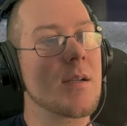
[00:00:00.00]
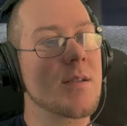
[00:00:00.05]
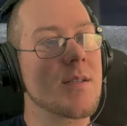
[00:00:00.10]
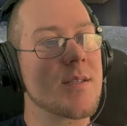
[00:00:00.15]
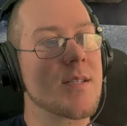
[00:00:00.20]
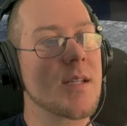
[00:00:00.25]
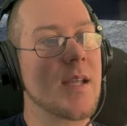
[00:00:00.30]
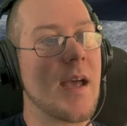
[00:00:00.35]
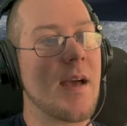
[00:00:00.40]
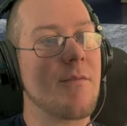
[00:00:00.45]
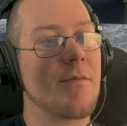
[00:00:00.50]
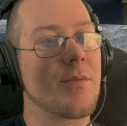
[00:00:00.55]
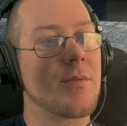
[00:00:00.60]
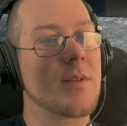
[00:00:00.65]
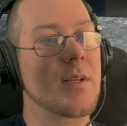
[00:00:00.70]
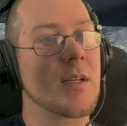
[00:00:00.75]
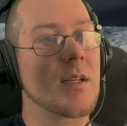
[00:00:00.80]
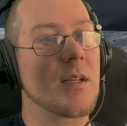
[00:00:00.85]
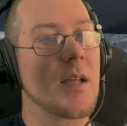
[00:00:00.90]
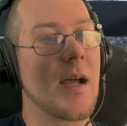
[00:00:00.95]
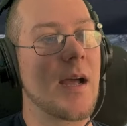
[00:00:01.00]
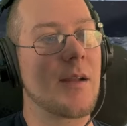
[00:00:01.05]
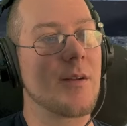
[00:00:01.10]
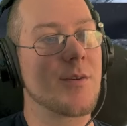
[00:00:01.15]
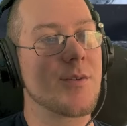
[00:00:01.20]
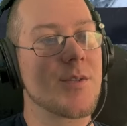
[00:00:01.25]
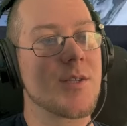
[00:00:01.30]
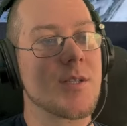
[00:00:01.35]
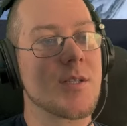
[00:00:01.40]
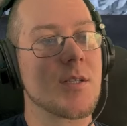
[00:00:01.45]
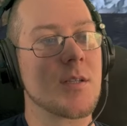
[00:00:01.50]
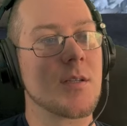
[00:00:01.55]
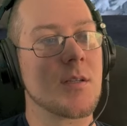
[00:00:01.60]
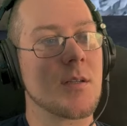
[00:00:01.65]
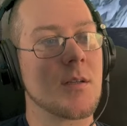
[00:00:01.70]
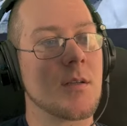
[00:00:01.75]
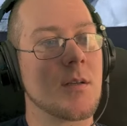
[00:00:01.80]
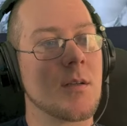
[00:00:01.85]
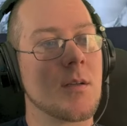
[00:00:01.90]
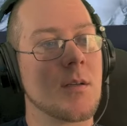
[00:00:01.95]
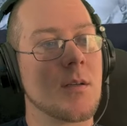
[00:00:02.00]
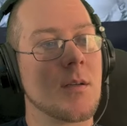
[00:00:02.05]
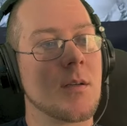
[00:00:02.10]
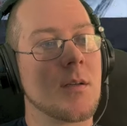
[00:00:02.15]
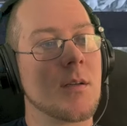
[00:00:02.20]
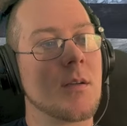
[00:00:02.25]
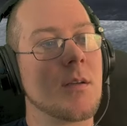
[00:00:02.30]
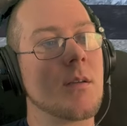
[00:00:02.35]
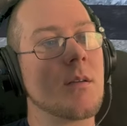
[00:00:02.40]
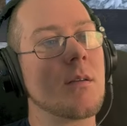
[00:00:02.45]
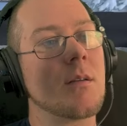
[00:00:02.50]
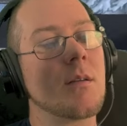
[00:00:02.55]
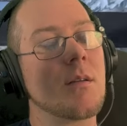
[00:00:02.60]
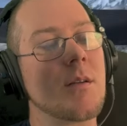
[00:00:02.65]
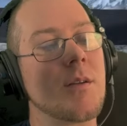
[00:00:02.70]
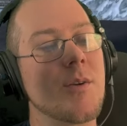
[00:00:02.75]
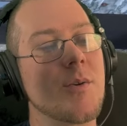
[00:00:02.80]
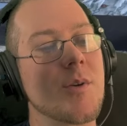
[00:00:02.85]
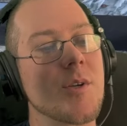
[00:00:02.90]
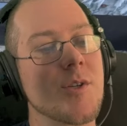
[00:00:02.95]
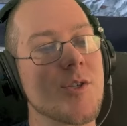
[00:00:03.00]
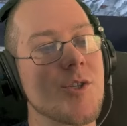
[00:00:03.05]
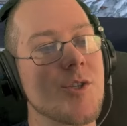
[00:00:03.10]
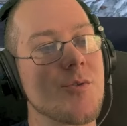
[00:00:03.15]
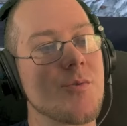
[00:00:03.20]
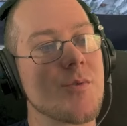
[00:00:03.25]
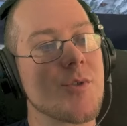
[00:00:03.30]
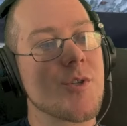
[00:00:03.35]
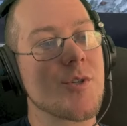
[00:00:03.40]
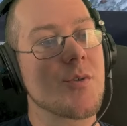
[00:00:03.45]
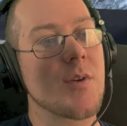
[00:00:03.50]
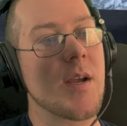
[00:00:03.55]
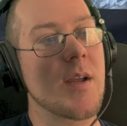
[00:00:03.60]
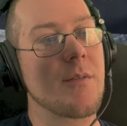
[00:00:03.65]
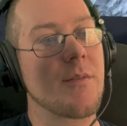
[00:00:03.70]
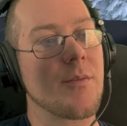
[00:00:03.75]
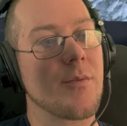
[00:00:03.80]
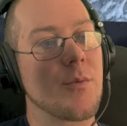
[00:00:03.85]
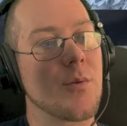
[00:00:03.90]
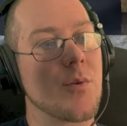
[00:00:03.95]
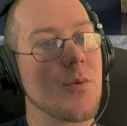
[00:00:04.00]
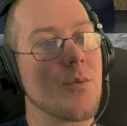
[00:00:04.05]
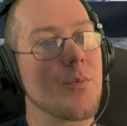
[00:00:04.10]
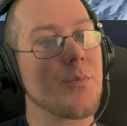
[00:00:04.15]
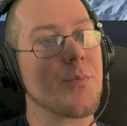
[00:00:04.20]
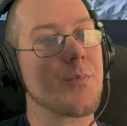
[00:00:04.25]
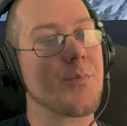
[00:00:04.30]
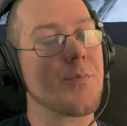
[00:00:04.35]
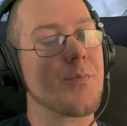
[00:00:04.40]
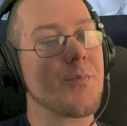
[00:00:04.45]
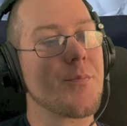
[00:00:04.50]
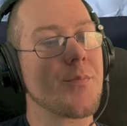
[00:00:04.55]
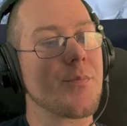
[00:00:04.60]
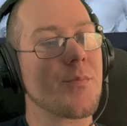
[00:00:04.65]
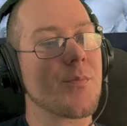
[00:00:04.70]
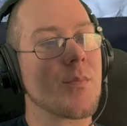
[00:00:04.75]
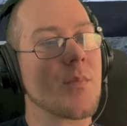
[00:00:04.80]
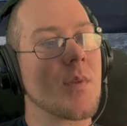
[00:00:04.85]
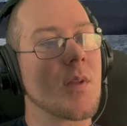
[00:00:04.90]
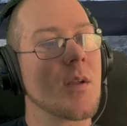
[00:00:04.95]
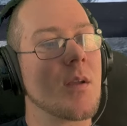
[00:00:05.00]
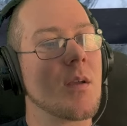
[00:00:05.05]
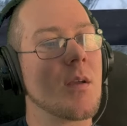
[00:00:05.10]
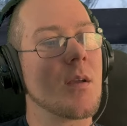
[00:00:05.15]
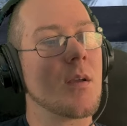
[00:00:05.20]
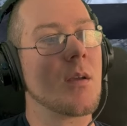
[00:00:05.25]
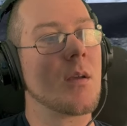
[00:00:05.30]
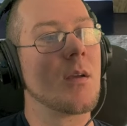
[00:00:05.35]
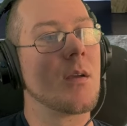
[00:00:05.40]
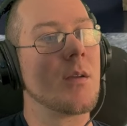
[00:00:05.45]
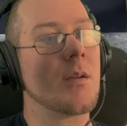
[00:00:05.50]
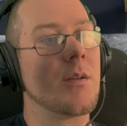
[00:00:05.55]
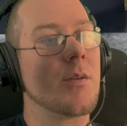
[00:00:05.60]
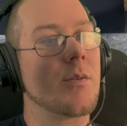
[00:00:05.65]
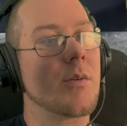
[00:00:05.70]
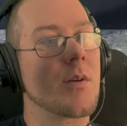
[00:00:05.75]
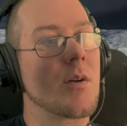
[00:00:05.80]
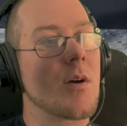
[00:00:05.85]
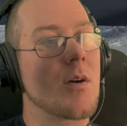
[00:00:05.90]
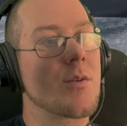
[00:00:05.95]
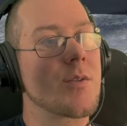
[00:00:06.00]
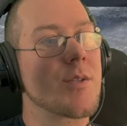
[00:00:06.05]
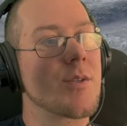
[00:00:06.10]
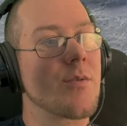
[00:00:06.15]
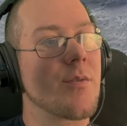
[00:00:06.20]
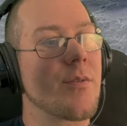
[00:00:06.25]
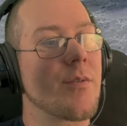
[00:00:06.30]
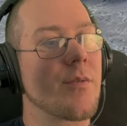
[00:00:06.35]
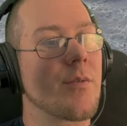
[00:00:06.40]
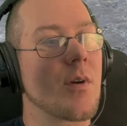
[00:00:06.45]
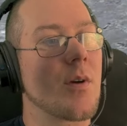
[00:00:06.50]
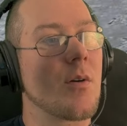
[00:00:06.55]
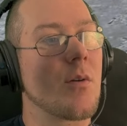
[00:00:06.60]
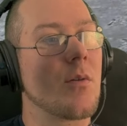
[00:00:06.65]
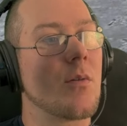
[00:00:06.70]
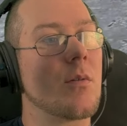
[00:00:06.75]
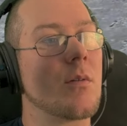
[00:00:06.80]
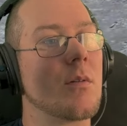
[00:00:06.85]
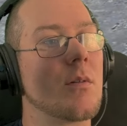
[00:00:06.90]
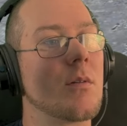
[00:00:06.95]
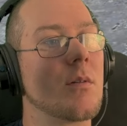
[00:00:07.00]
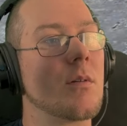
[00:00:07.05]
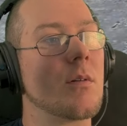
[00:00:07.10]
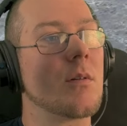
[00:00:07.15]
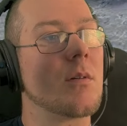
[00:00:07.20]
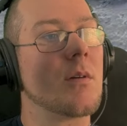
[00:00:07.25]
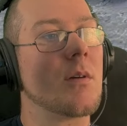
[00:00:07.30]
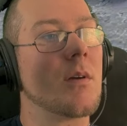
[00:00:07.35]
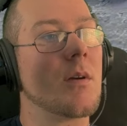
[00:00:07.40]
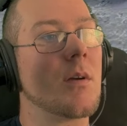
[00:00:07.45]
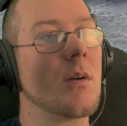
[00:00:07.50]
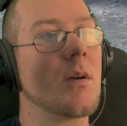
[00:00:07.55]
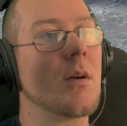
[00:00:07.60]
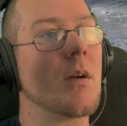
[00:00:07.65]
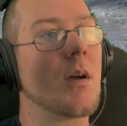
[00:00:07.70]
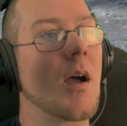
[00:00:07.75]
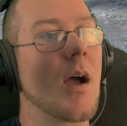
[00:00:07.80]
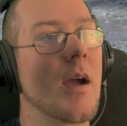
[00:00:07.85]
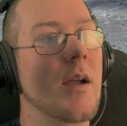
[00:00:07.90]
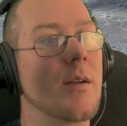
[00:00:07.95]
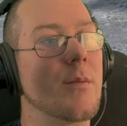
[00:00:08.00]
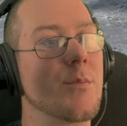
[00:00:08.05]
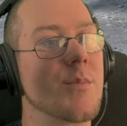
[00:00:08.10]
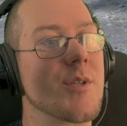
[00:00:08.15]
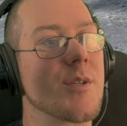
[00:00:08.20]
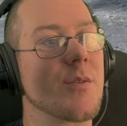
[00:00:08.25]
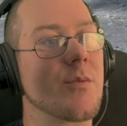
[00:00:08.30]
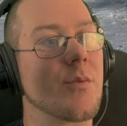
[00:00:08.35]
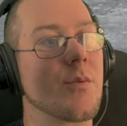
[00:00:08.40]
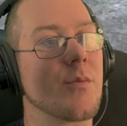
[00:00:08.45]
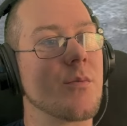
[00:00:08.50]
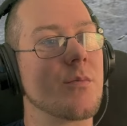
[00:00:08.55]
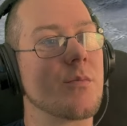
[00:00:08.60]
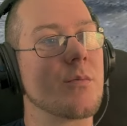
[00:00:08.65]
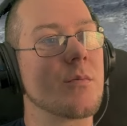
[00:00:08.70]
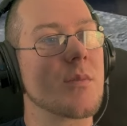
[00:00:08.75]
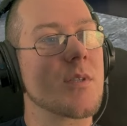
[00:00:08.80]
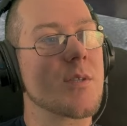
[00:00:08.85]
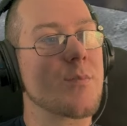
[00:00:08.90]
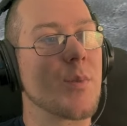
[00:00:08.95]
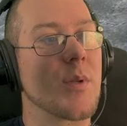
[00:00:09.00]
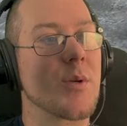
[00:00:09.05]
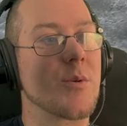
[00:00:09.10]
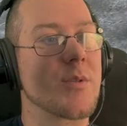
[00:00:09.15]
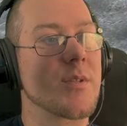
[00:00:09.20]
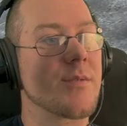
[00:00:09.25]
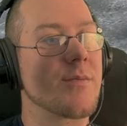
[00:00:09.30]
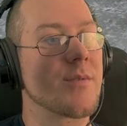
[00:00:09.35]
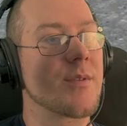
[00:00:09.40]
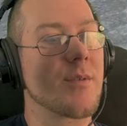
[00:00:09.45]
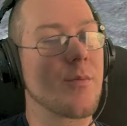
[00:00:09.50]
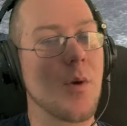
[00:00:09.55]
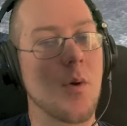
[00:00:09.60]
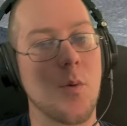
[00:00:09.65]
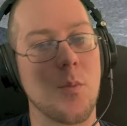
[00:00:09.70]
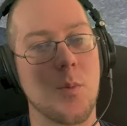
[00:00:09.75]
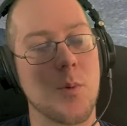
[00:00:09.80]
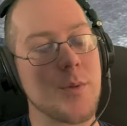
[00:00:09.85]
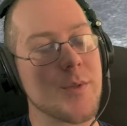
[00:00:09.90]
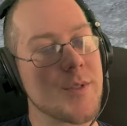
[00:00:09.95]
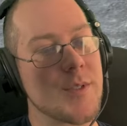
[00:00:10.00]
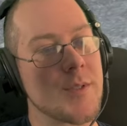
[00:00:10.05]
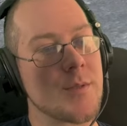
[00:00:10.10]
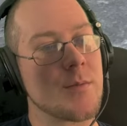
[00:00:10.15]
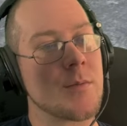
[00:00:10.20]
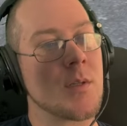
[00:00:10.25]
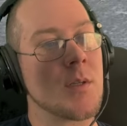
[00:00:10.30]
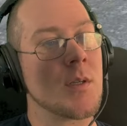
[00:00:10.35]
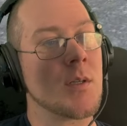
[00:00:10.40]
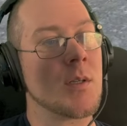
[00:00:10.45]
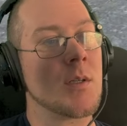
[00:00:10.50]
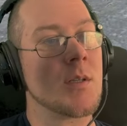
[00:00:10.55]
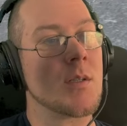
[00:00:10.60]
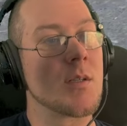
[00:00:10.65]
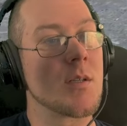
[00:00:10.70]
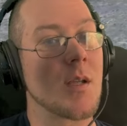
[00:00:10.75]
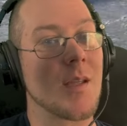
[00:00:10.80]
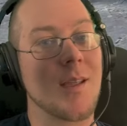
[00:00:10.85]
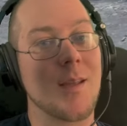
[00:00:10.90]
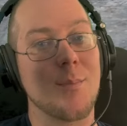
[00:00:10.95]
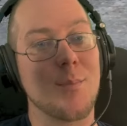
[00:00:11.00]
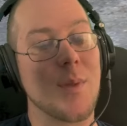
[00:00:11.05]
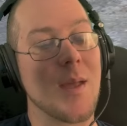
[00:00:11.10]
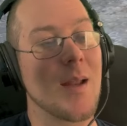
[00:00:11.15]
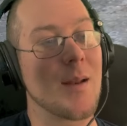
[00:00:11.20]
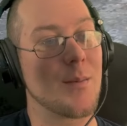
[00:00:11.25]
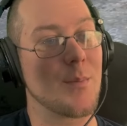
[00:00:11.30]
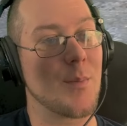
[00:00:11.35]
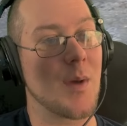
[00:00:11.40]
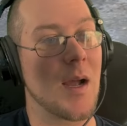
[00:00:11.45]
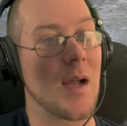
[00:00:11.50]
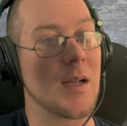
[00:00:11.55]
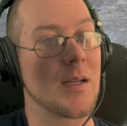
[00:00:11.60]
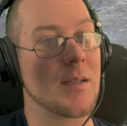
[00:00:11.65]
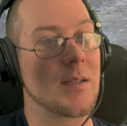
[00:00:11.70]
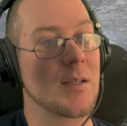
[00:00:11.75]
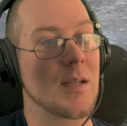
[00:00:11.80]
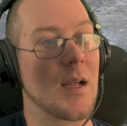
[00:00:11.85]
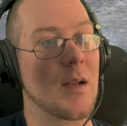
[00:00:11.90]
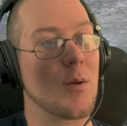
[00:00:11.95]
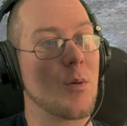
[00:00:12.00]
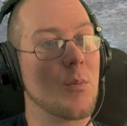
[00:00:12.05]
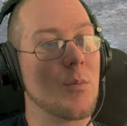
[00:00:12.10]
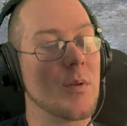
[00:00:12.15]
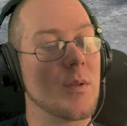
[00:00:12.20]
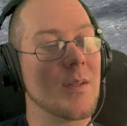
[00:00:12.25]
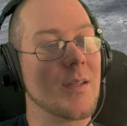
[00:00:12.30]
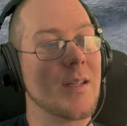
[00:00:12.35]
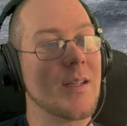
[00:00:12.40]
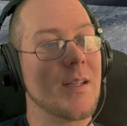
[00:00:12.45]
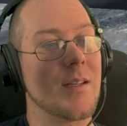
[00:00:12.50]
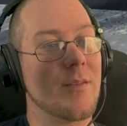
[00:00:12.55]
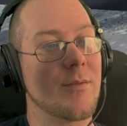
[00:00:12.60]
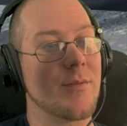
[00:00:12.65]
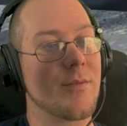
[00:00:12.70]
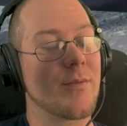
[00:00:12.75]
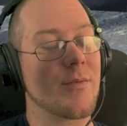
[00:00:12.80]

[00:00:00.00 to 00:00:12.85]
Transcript: scaffolding ladders. You can shoot straight through. You can also throw items through, explosives, throwables. Keep that in mind. I don't believe